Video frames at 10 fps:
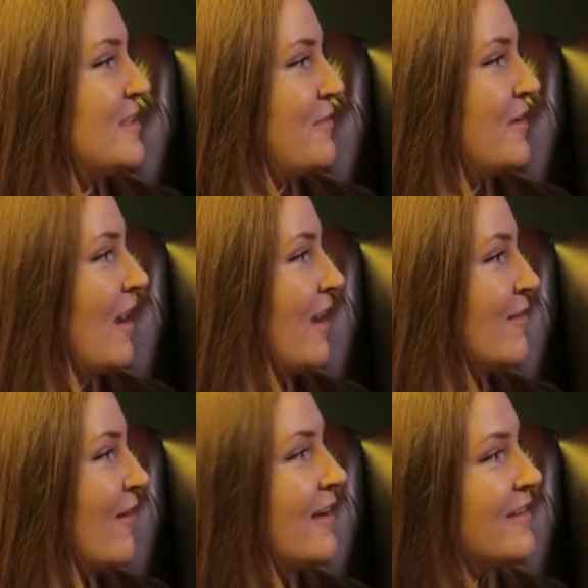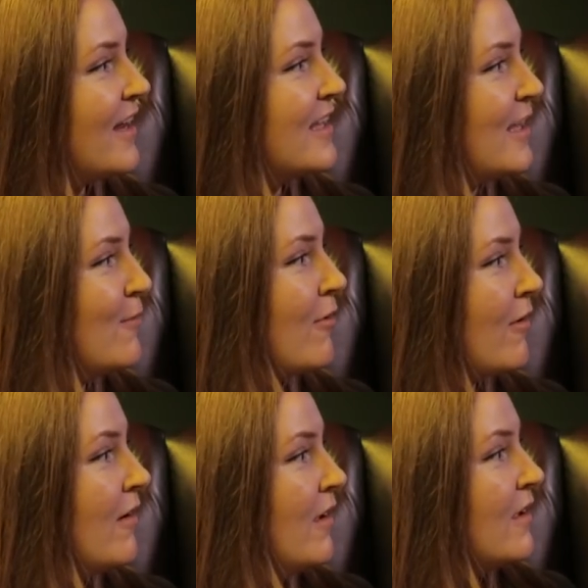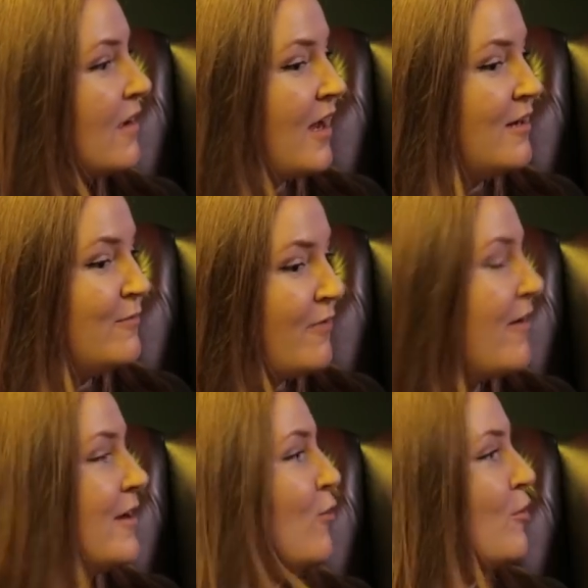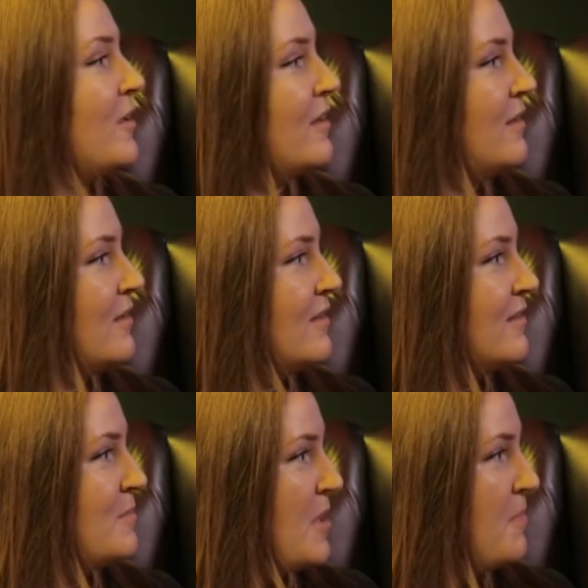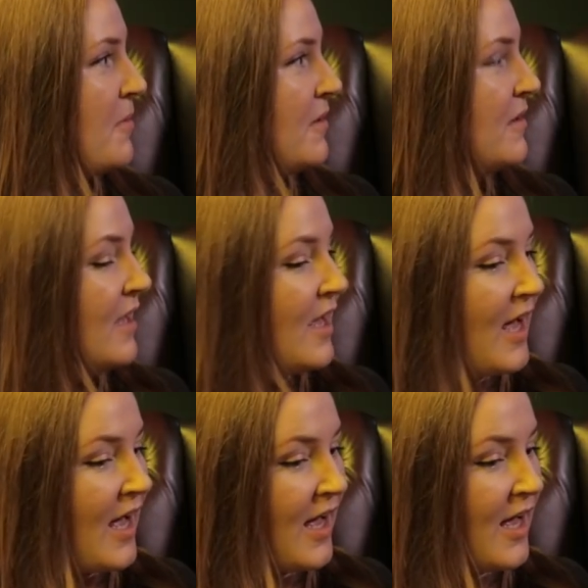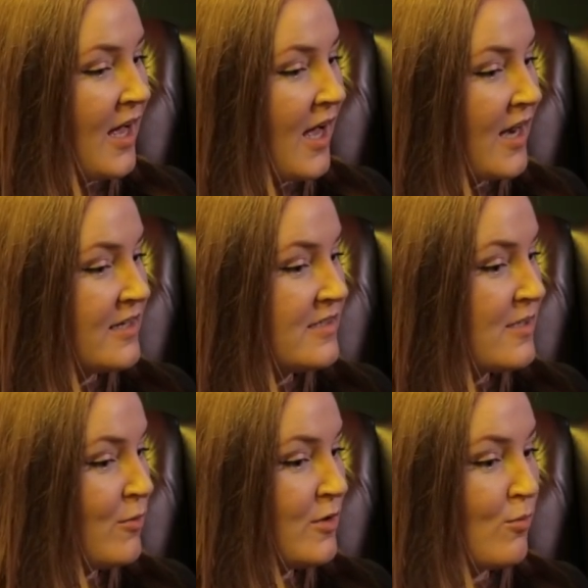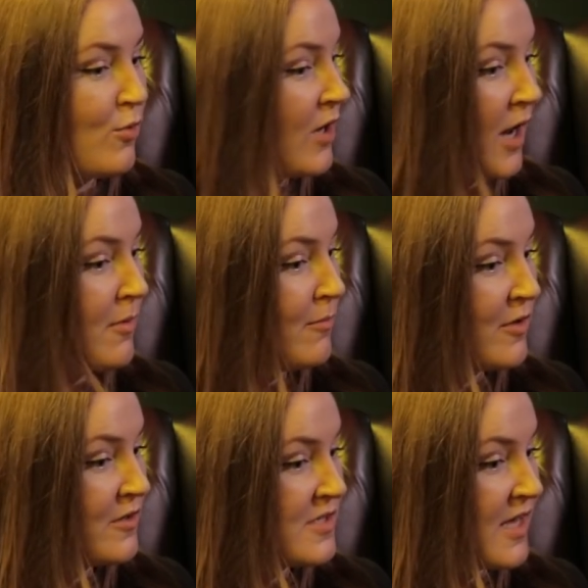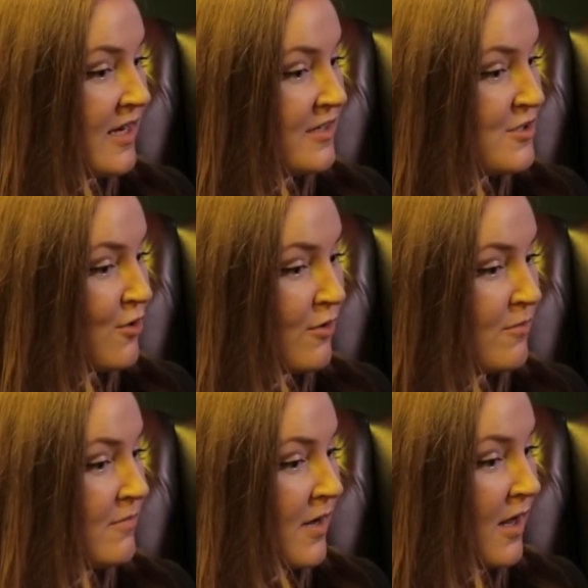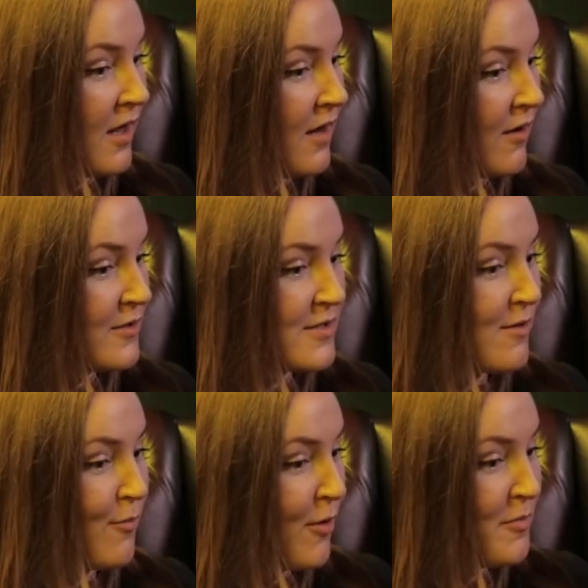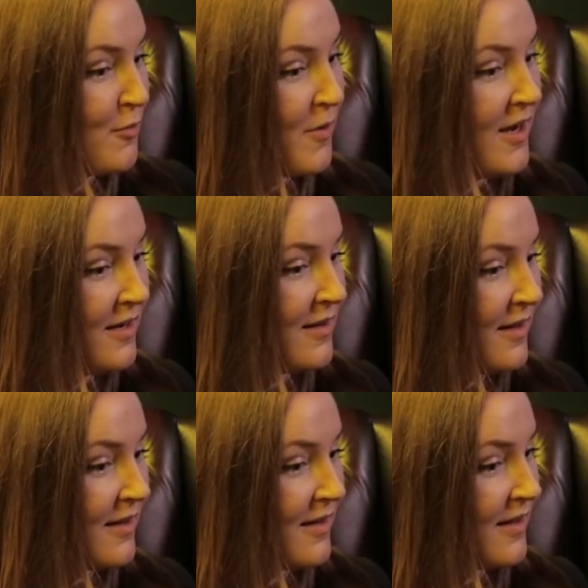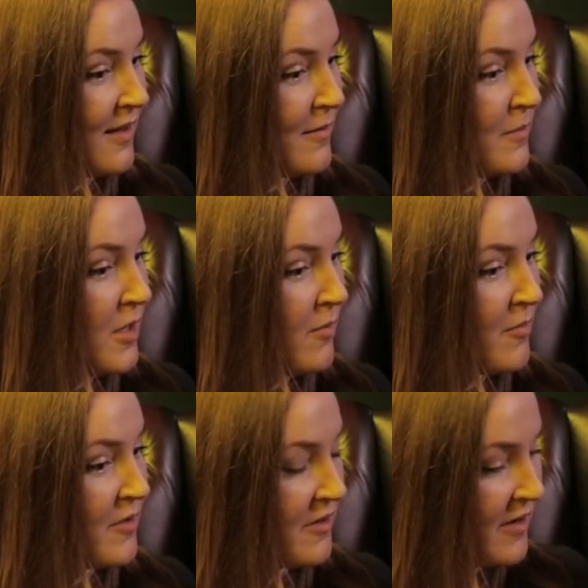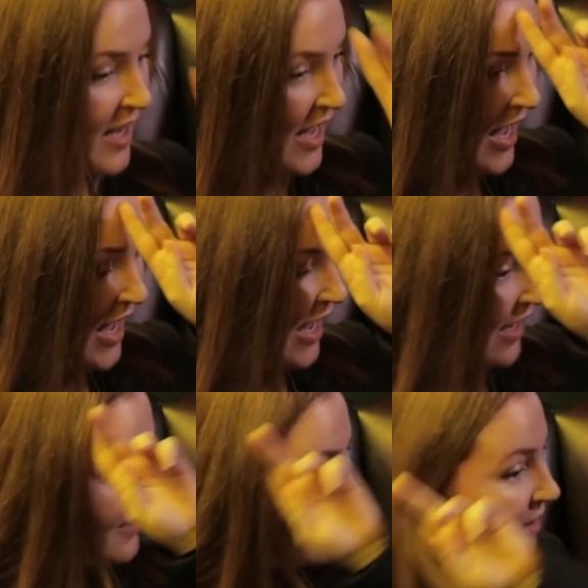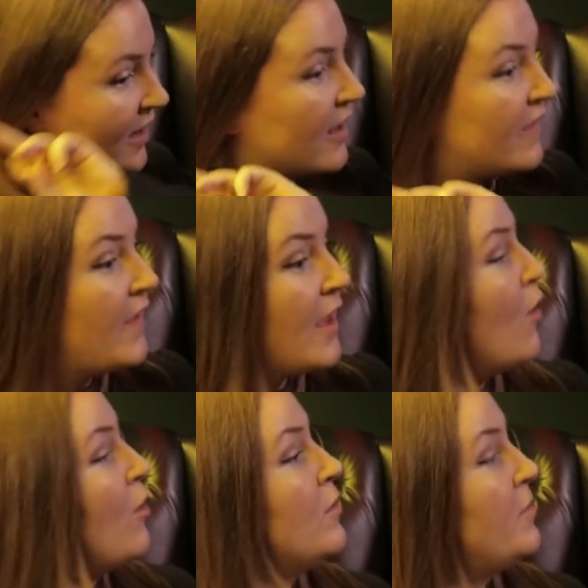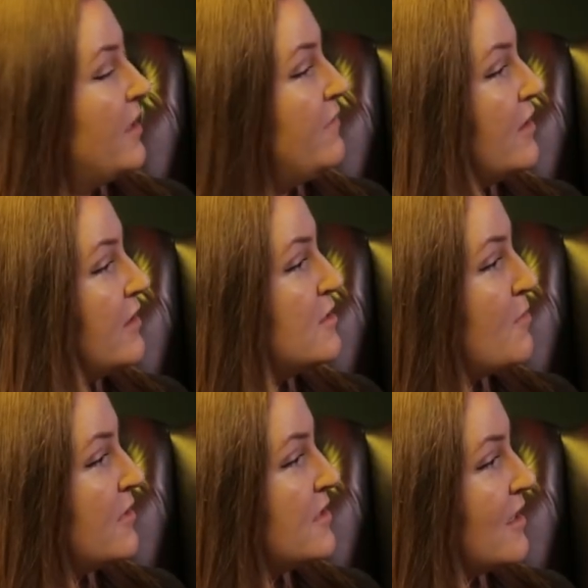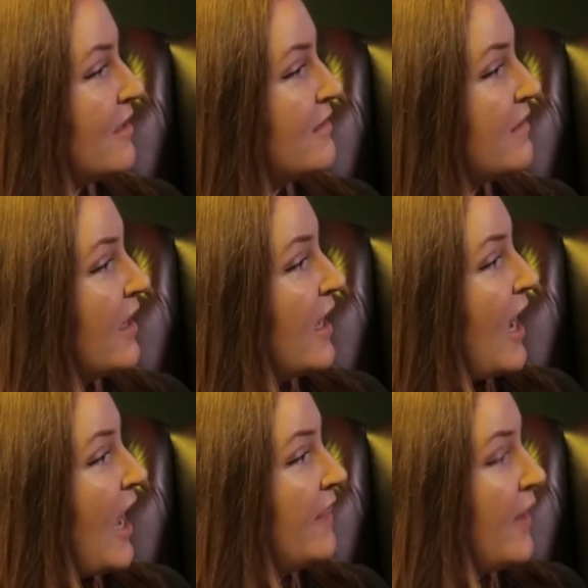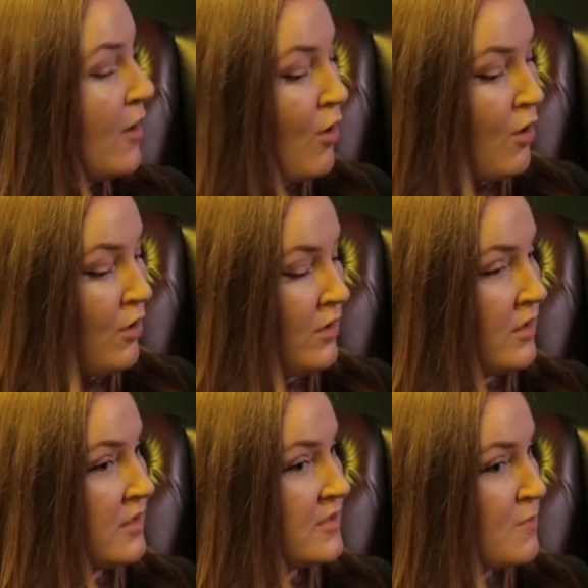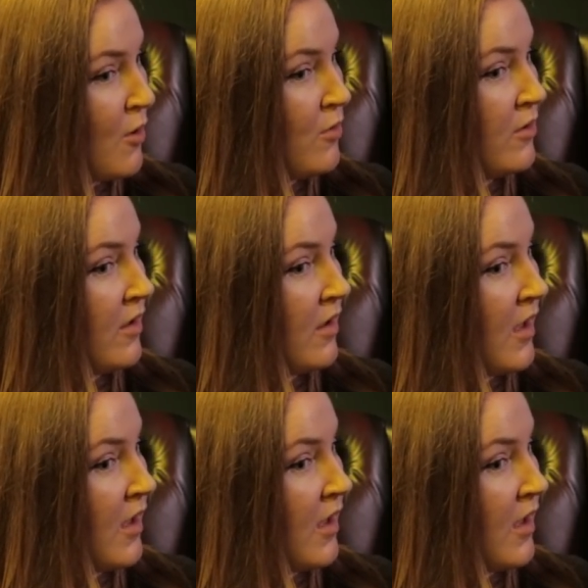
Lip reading: if you like, right? Like they were kind of very normal people. And some of them were like my mother's age or somewhere between me and my mother. And they all believed in conspiracies, and they all spoke